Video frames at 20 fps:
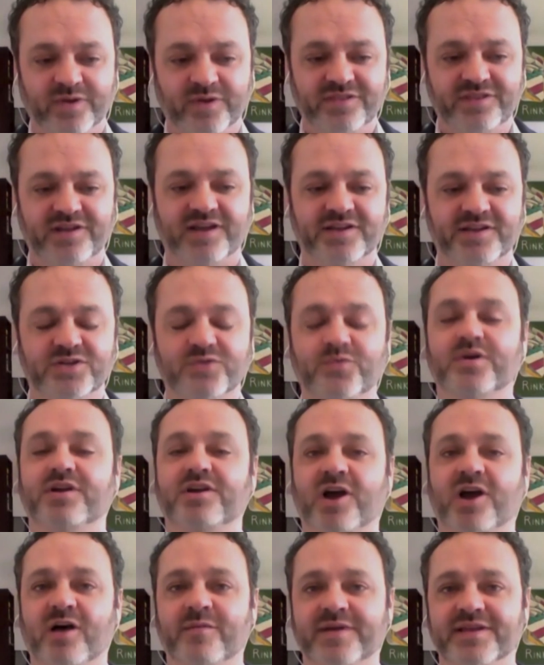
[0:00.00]
thing I do want to
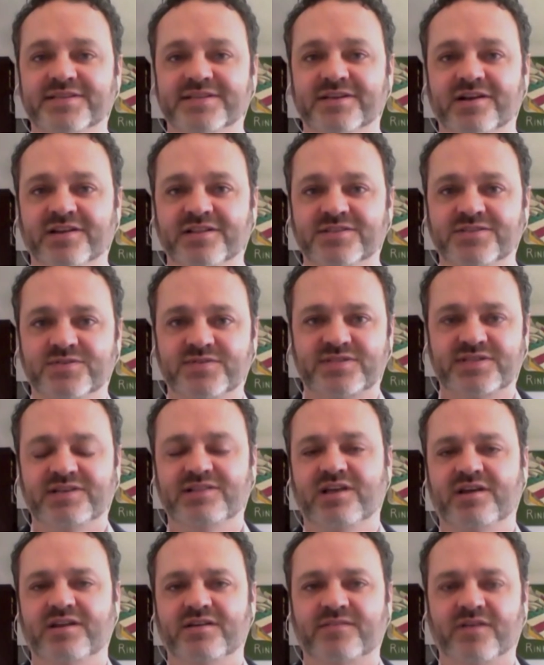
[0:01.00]
comment on is you see a lot
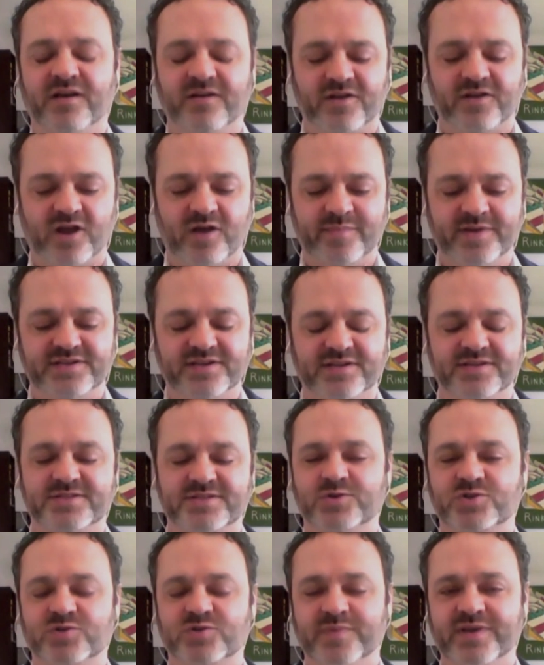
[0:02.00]
of comment on social
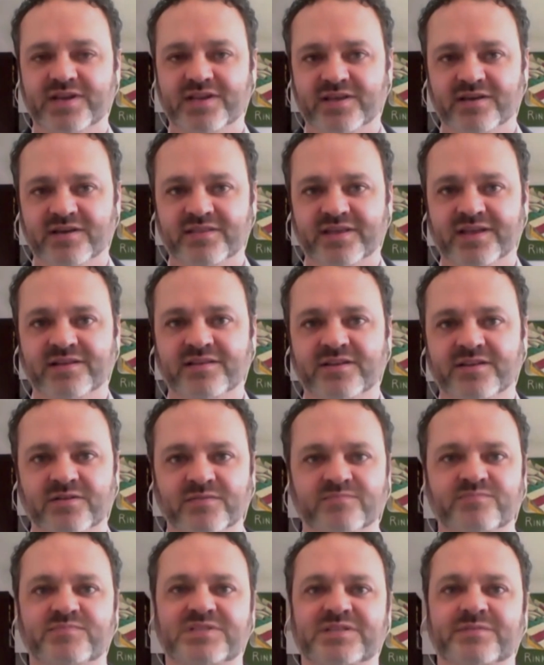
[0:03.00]
media that, you know,
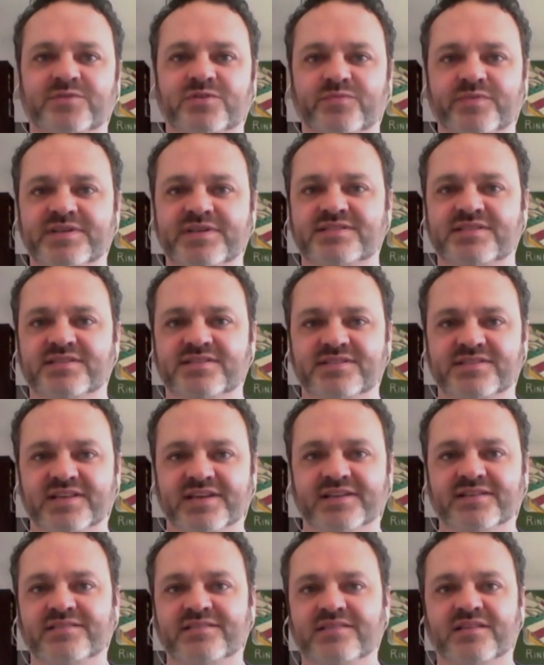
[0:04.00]
some of the reasons that
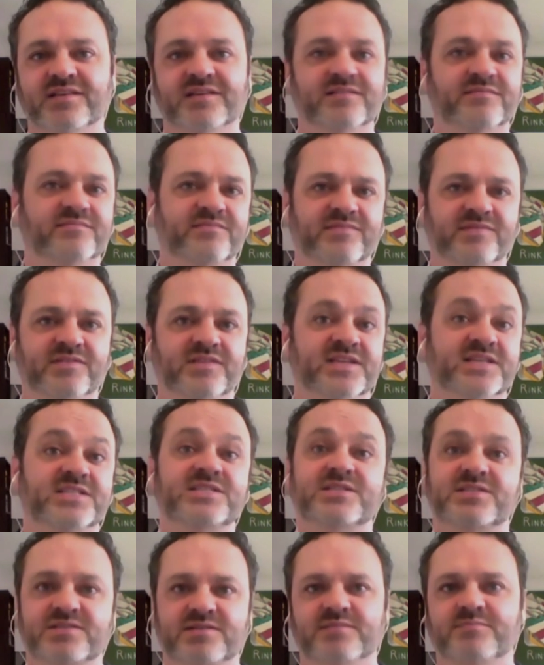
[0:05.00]

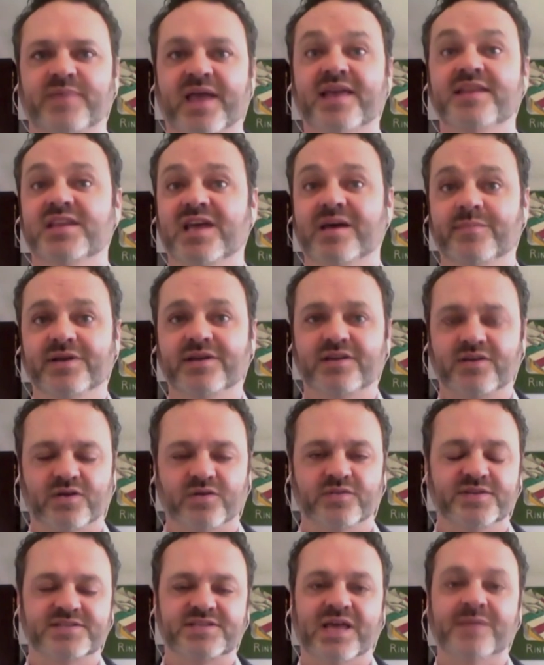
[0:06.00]
this pandemic, or this
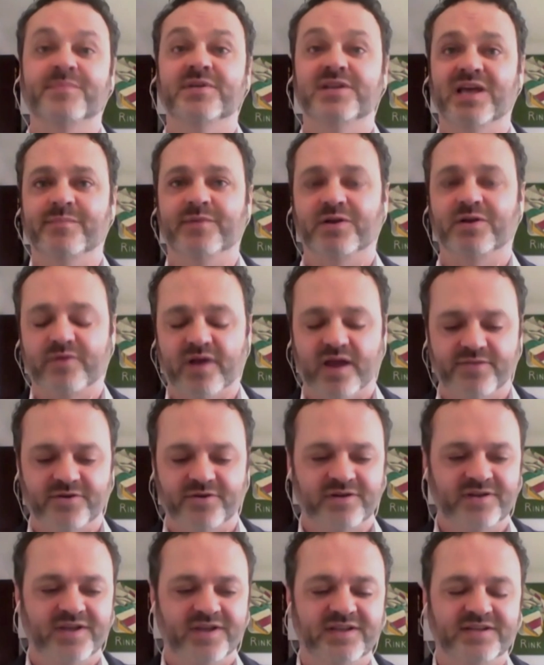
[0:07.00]
epidemic rather,
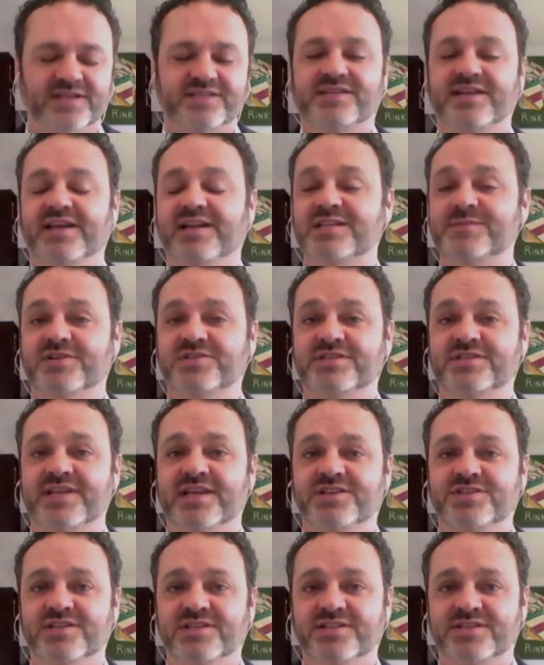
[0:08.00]
doesn't get as much attention
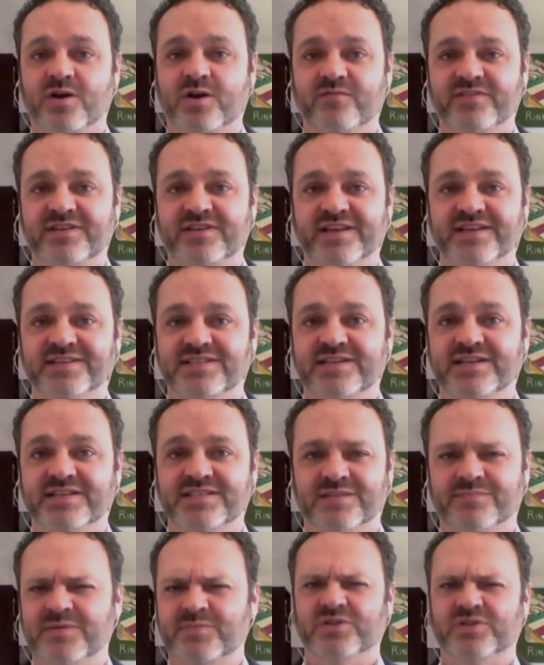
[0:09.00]
as COVID-19 is that
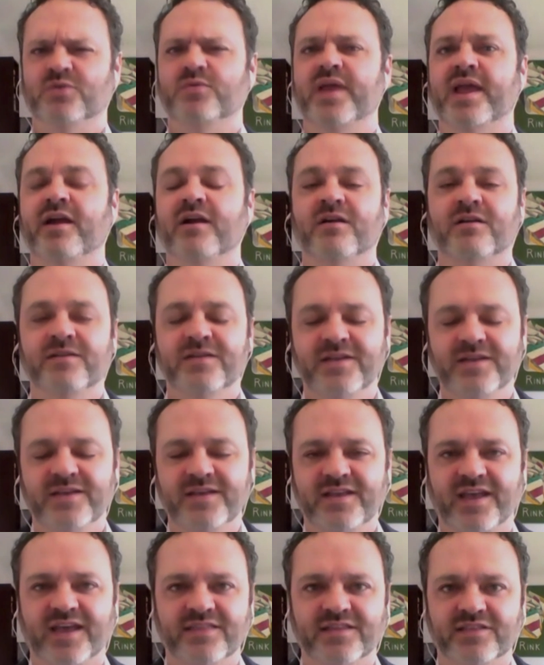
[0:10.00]
people don't care and
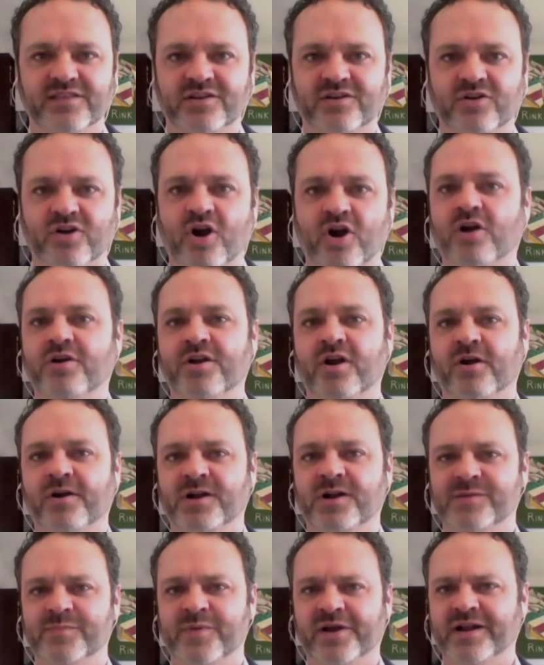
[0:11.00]
that they're hard-hearted
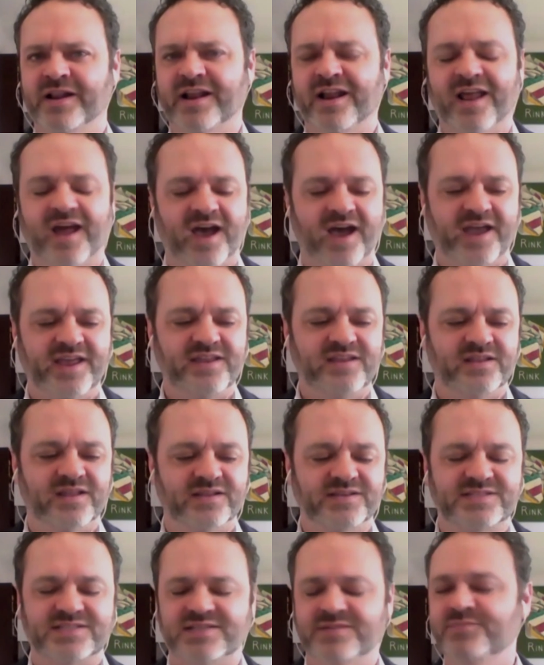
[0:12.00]
about it. And I
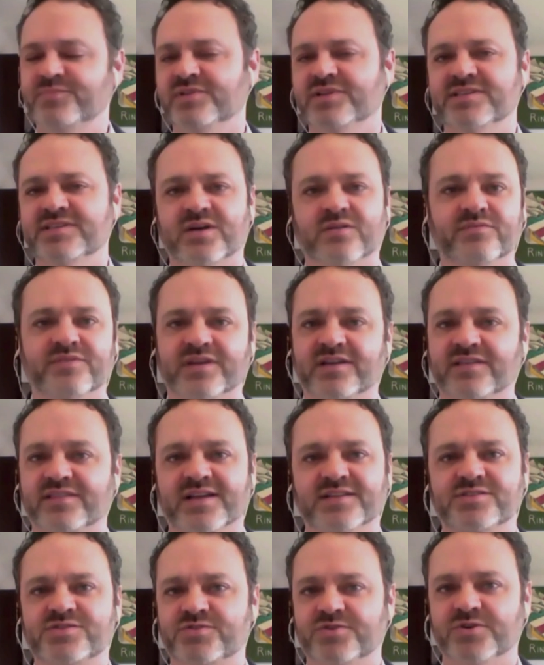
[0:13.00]
simply don't think that's
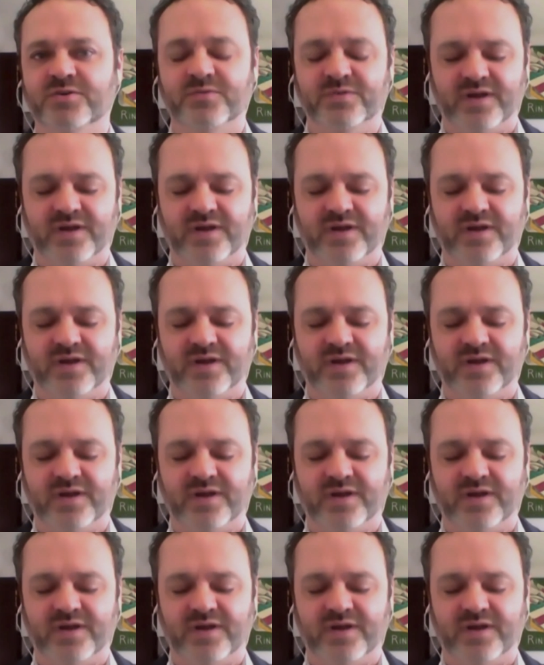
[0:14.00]
true.